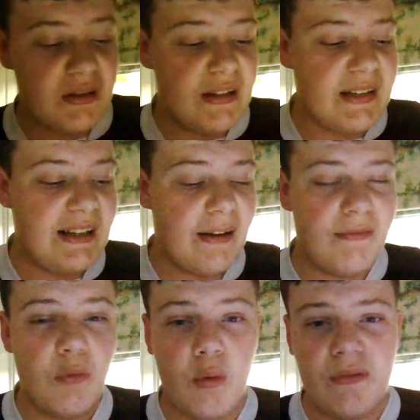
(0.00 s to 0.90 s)
going to say like
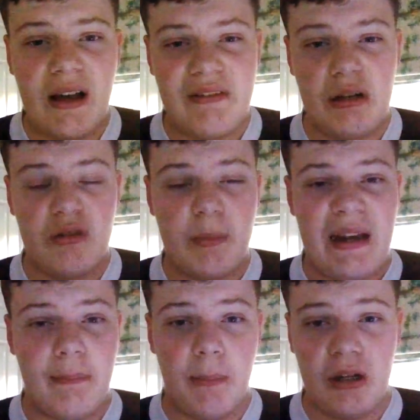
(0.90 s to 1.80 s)
4-5-0
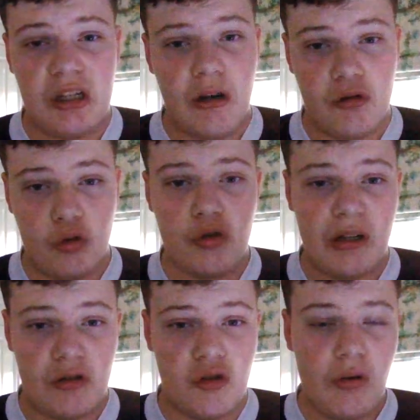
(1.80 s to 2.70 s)
Spain, but, you know, Georgia
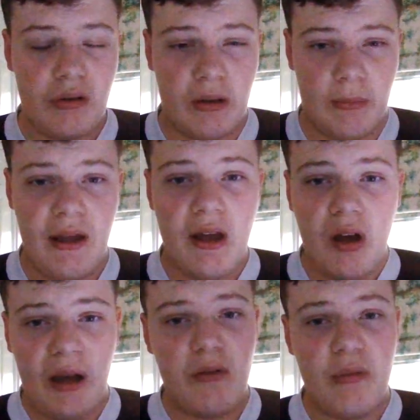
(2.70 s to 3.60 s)
could shock them.
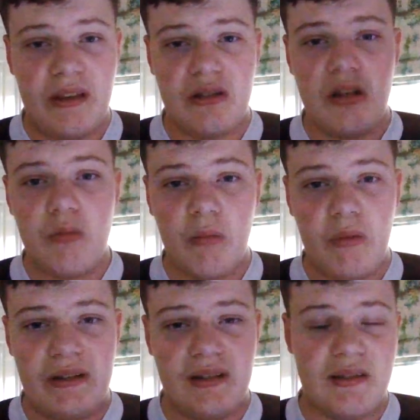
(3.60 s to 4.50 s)
I've gone with a 2-1
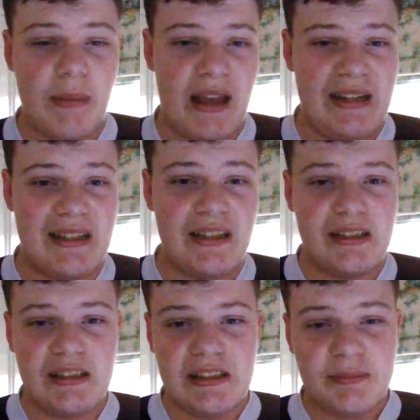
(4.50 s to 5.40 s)
win to Spain.
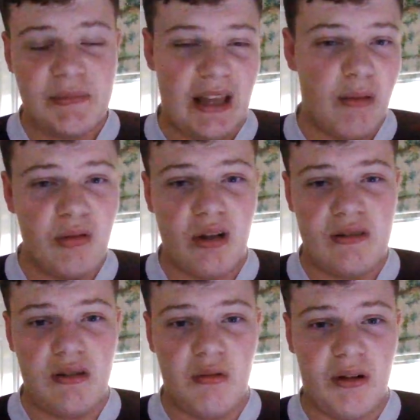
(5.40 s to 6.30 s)
Yeah, I will go
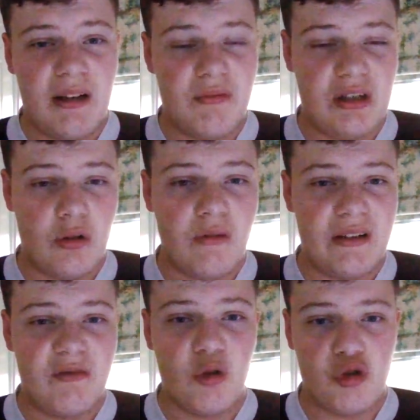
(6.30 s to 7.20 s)
2-1. I think Torres
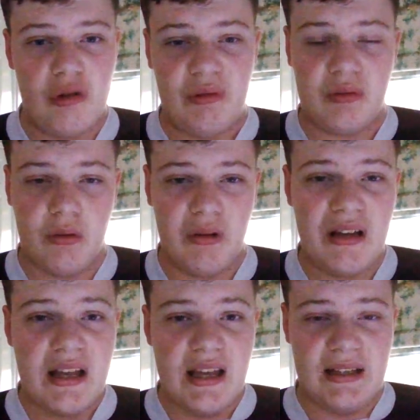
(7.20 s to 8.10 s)
and Rodri will score
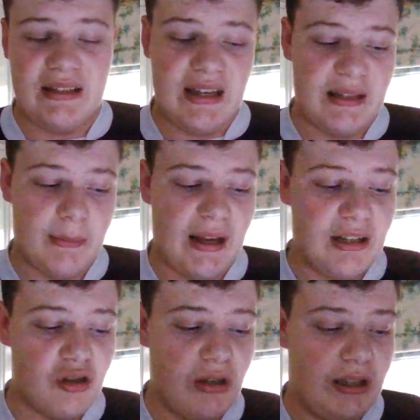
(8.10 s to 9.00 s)
in today's
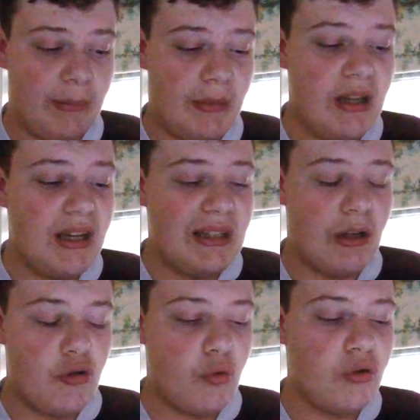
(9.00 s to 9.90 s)
match. You know,
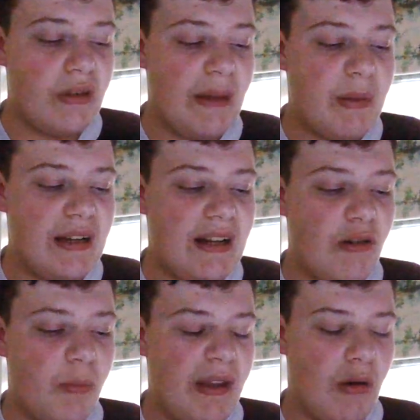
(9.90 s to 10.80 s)
Georgia, they've been a
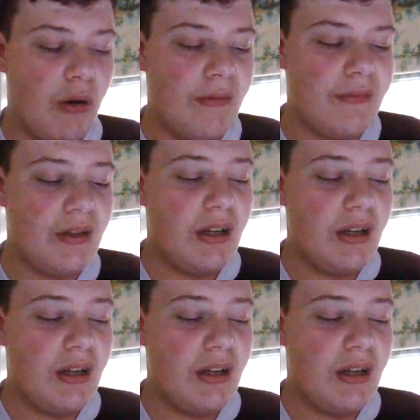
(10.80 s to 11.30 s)
little bit off.